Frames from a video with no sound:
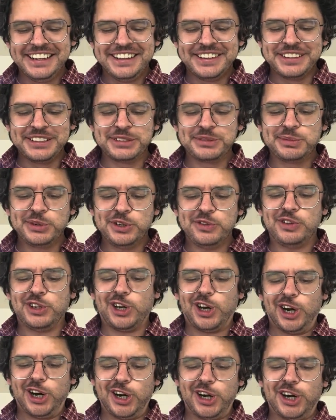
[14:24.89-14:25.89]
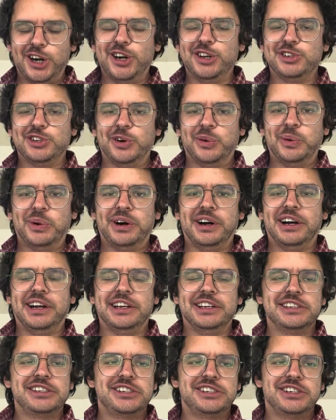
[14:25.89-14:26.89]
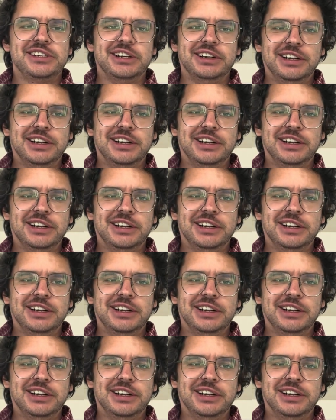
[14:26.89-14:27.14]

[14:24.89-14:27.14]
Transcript: This movie hurt to watch.